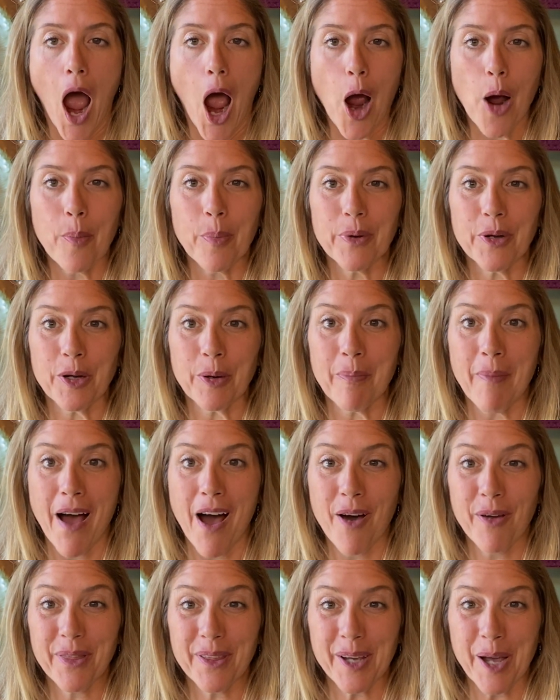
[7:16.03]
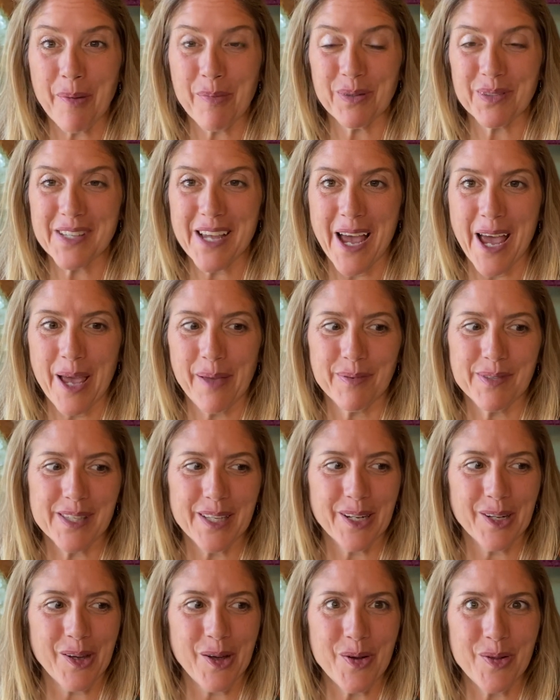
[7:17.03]
Open your mouth a couple times,
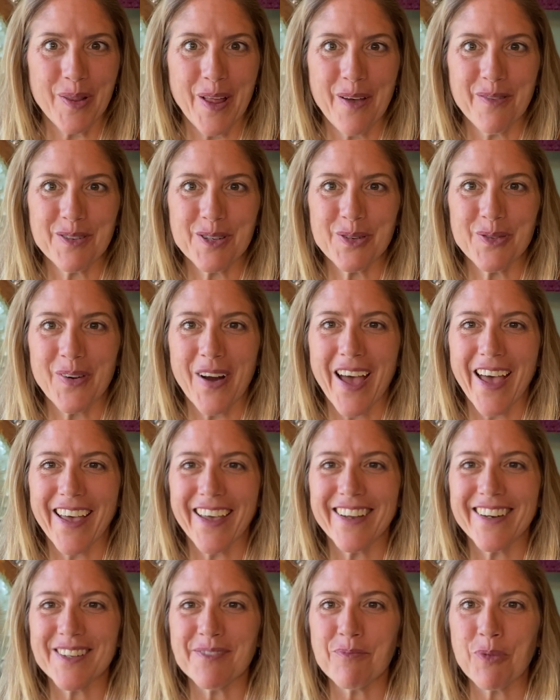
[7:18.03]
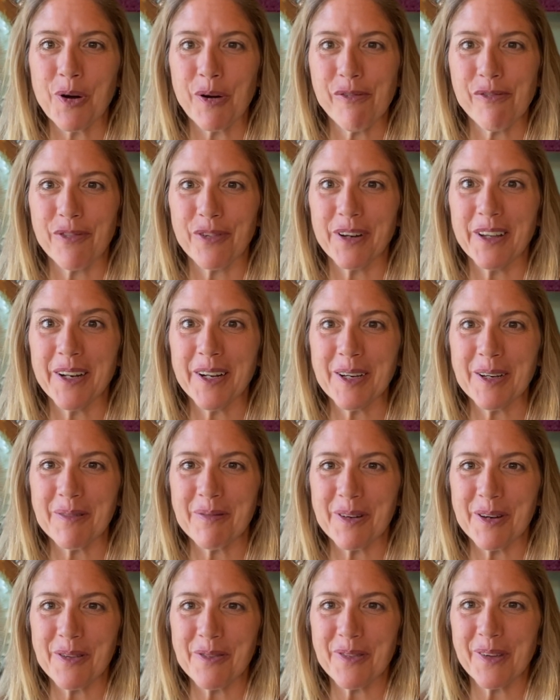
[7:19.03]
let it go left to right, and more freedom.
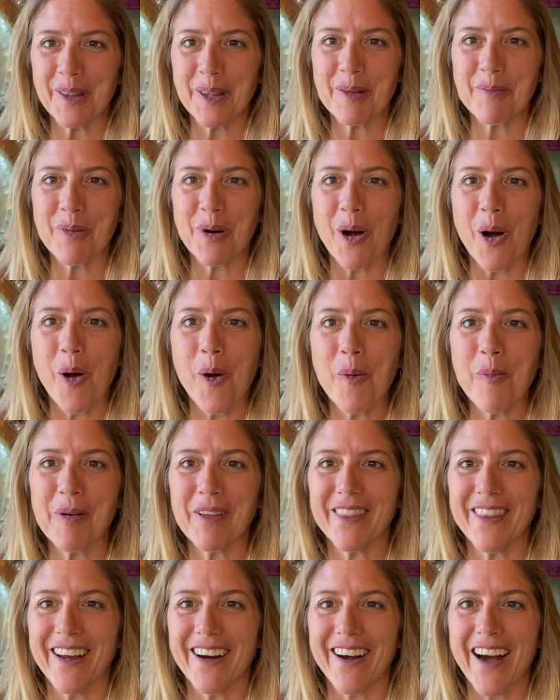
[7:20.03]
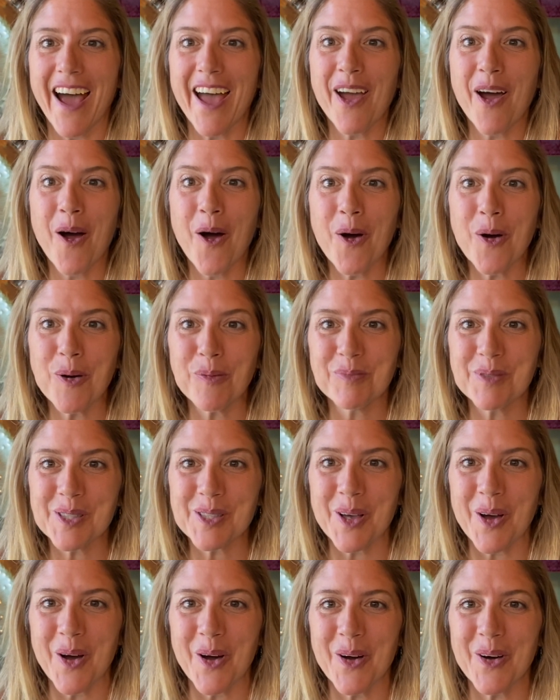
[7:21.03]
Are you feeling more open there? I hope
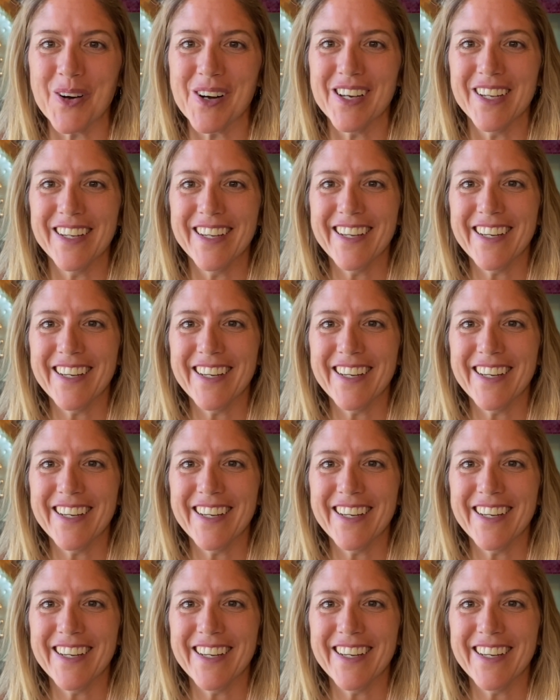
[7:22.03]
so.